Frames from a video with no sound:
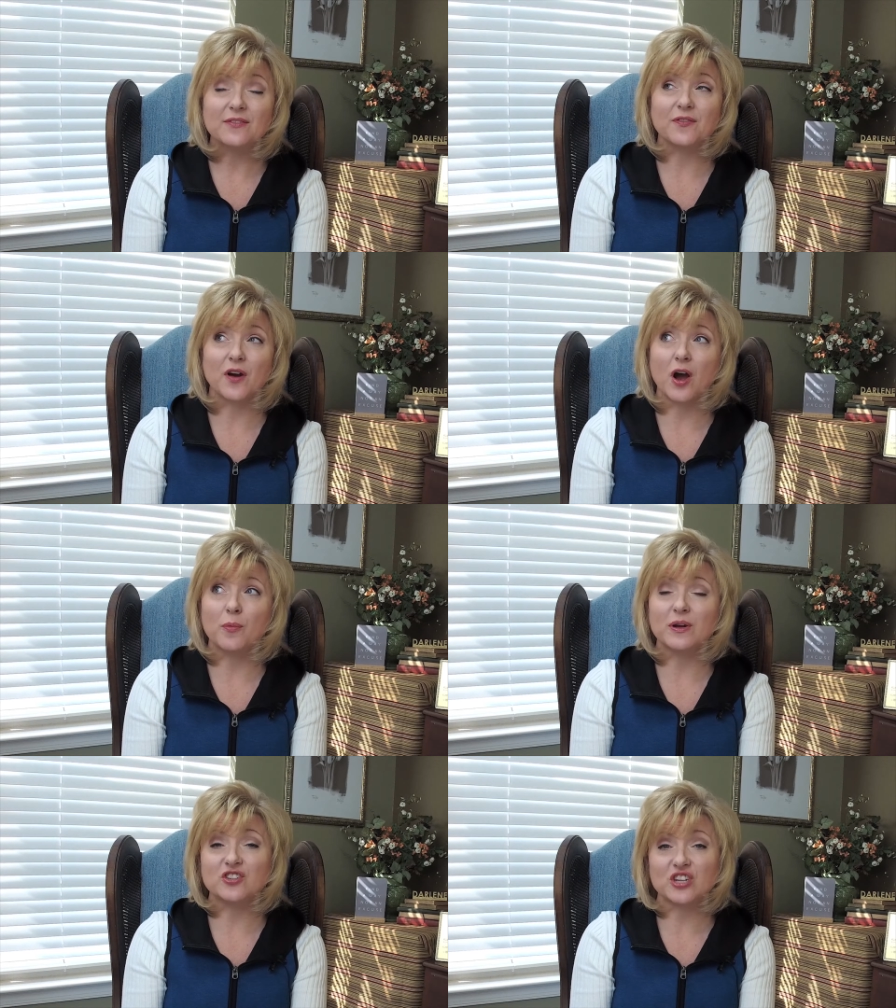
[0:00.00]

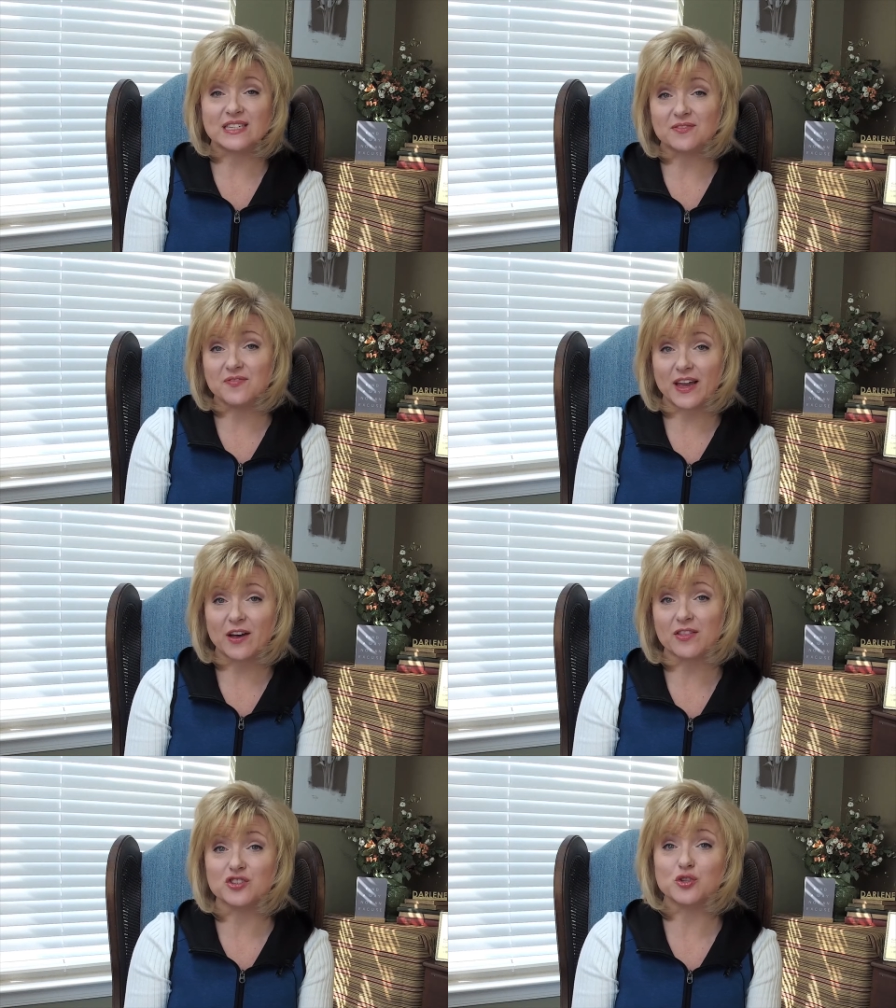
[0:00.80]
from Jason
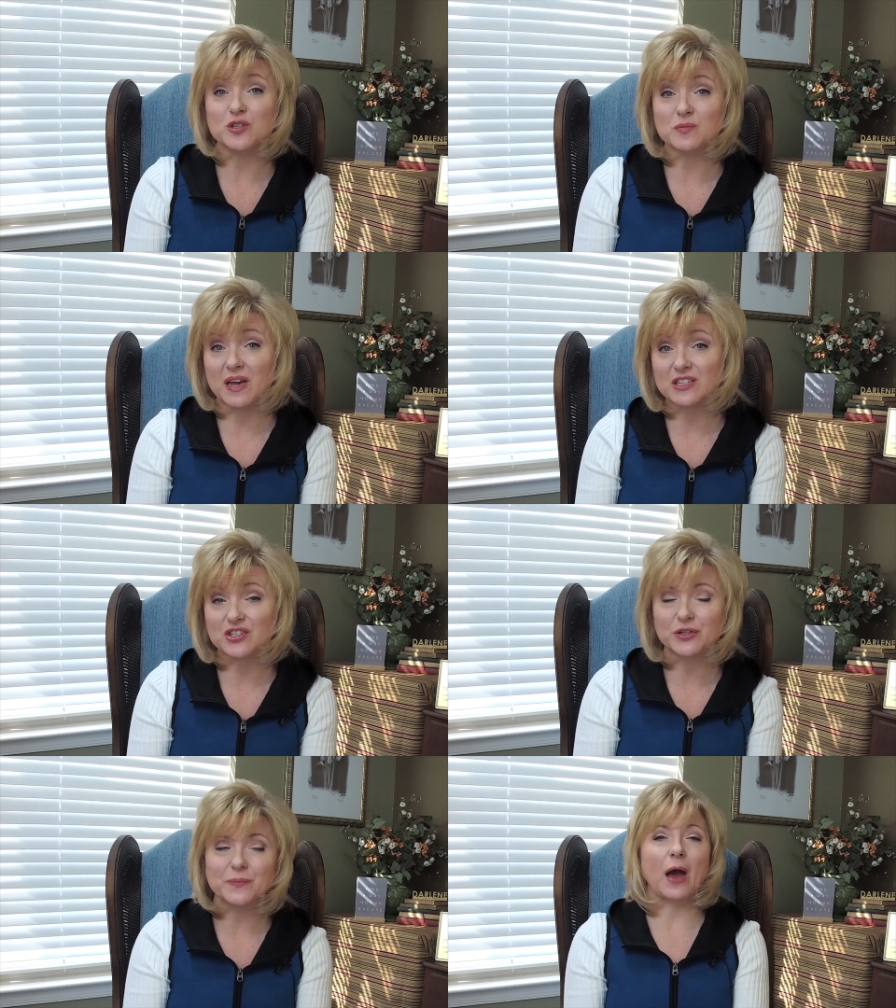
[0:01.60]
Vale, the Juice Master.